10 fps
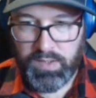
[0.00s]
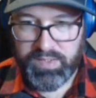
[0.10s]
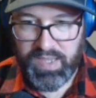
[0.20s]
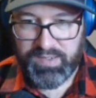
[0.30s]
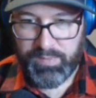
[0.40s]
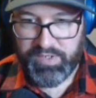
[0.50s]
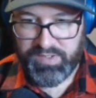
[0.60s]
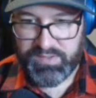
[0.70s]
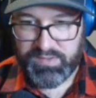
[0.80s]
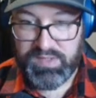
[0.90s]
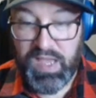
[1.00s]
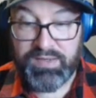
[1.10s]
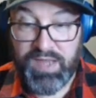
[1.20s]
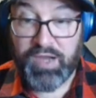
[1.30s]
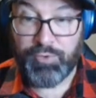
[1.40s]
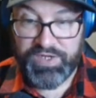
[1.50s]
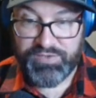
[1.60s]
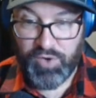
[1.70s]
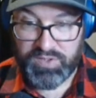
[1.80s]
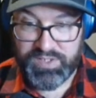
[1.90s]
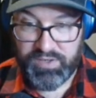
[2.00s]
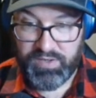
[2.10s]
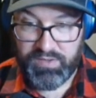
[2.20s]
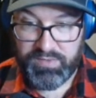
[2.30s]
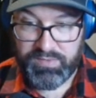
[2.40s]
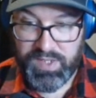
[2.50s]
Yeah, I mean, not great target share here.